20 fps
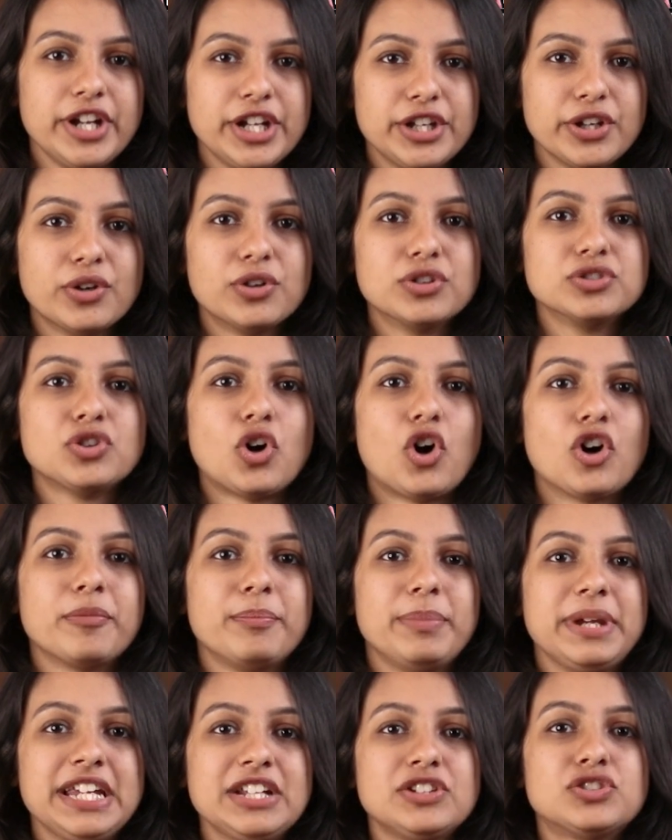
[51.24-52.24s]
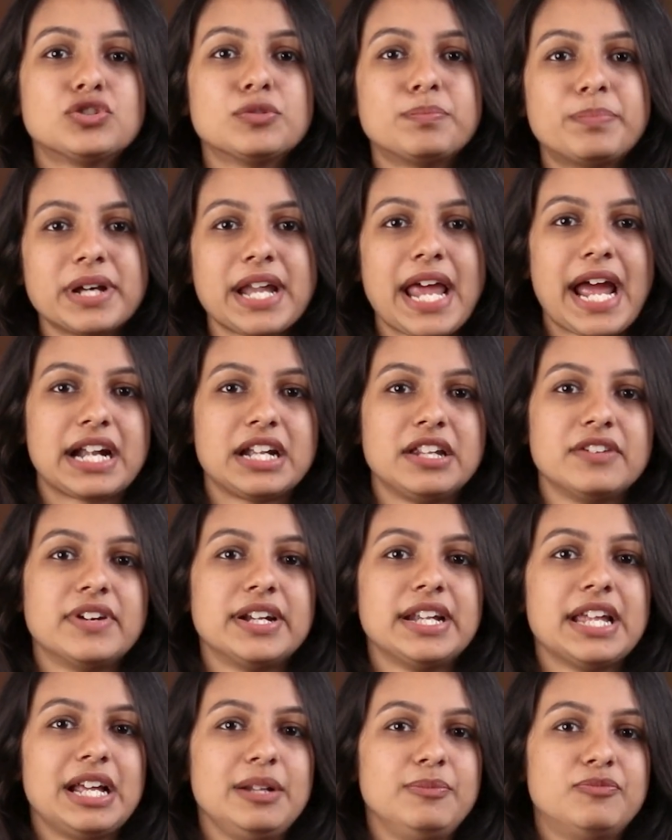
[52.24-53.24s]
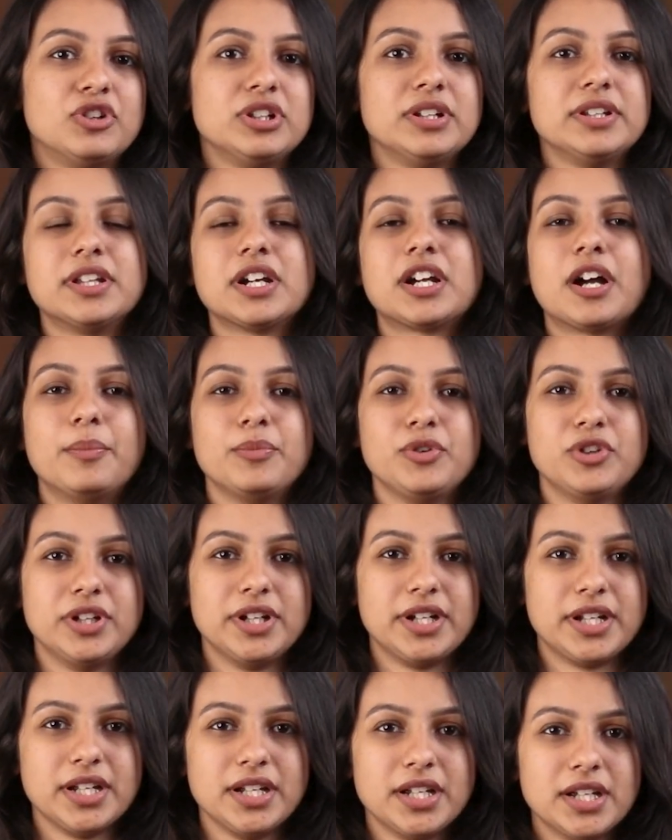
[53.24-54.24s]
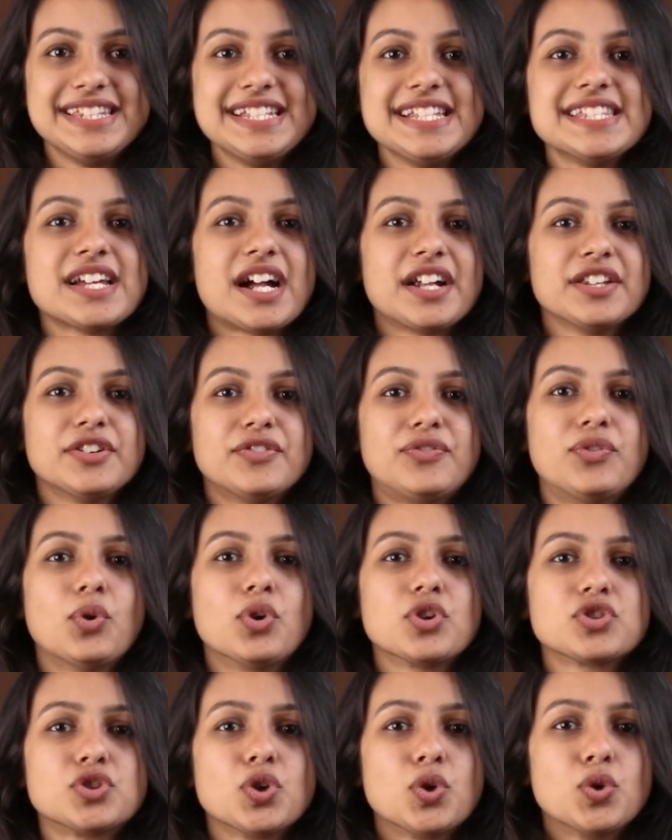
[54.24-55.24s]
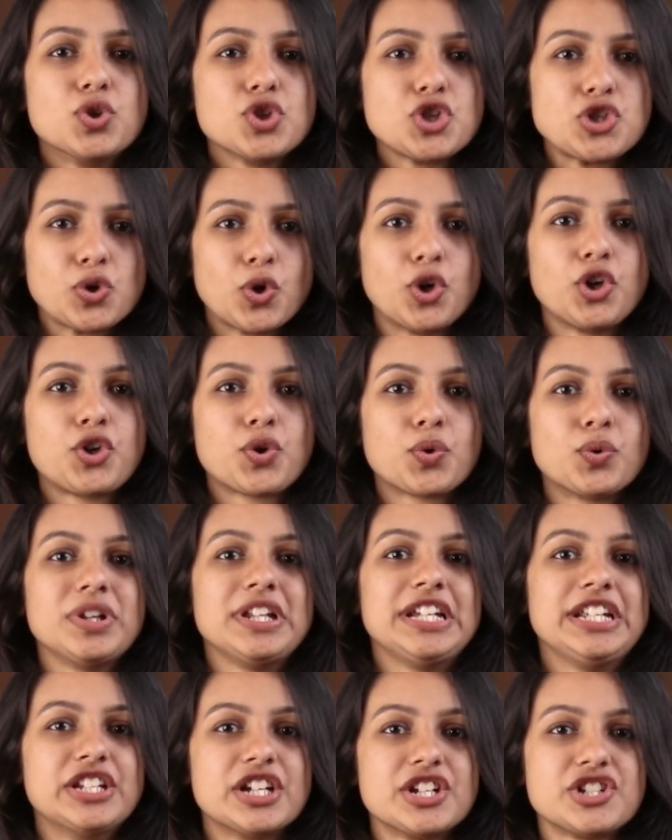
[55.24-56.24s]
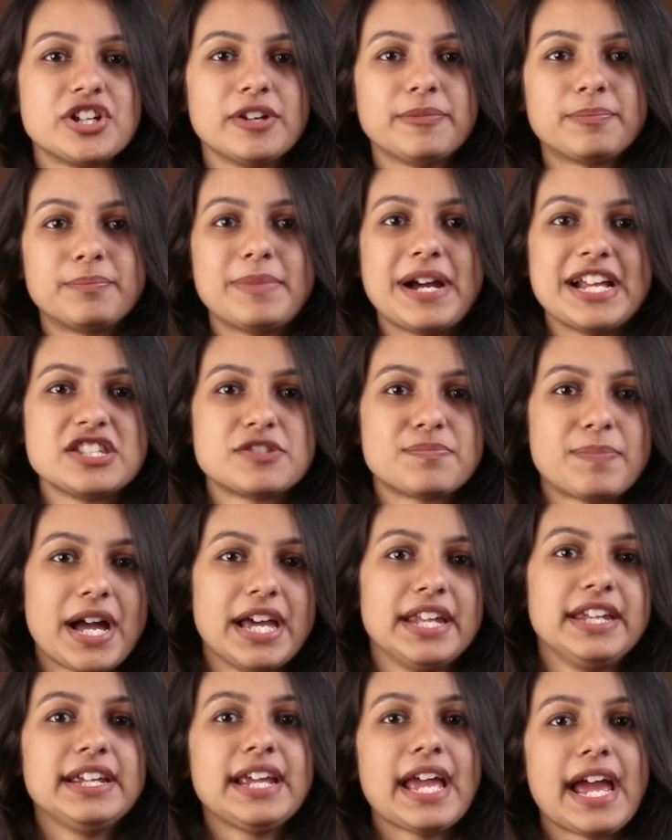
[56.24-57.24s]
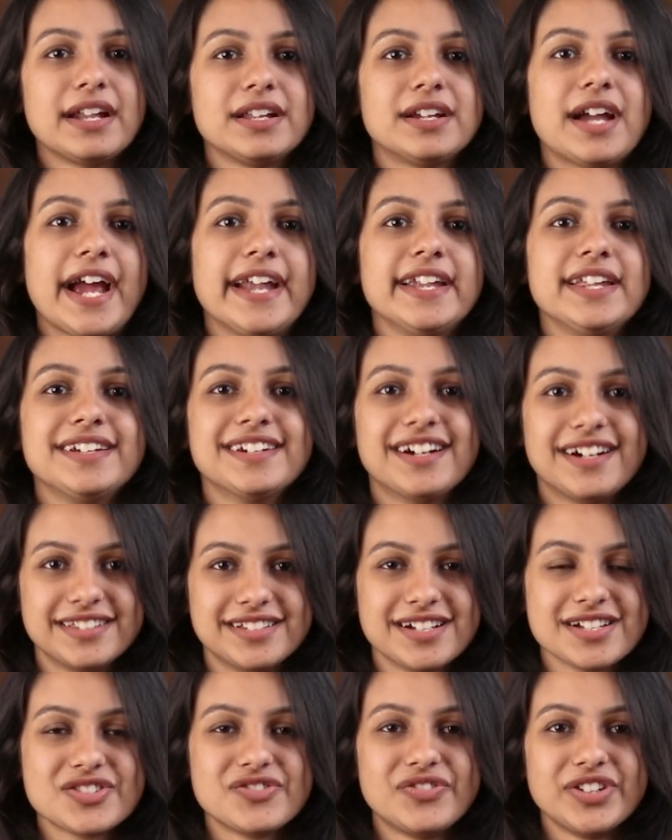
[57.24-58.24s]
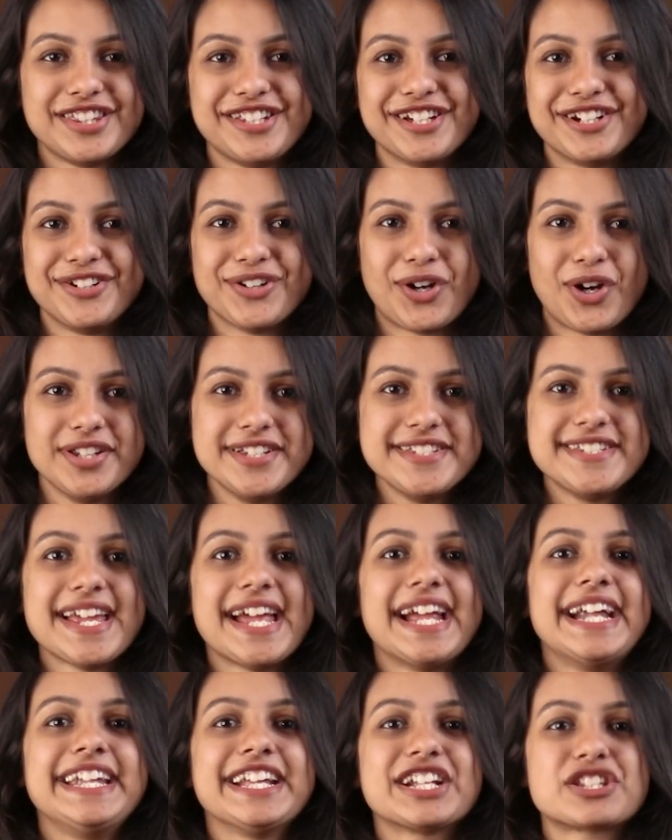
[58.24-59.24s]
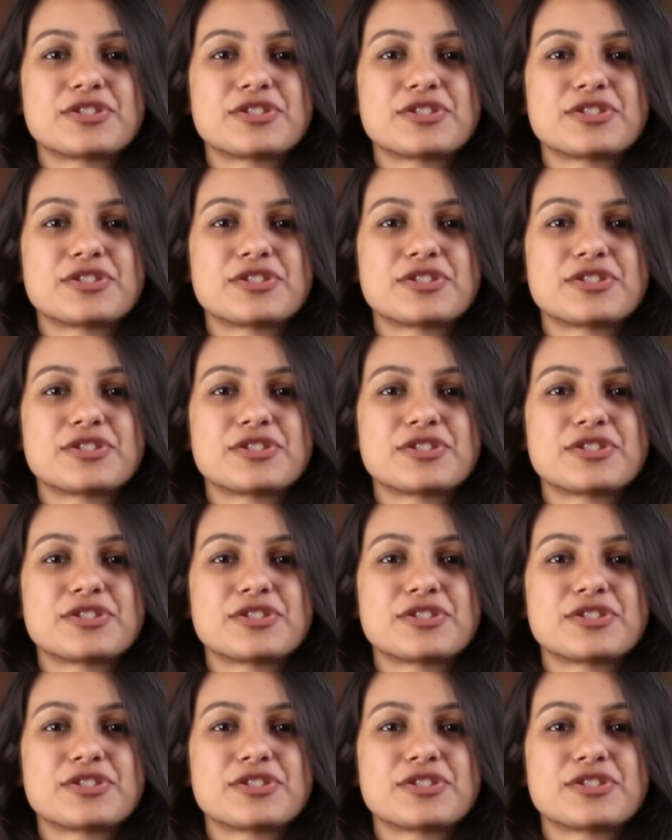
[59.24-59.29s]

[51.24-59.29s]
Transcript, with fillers: videos or being super active and helpful in the community. These are the folks who show true leadership by inspiring and guiding others with their knowledge and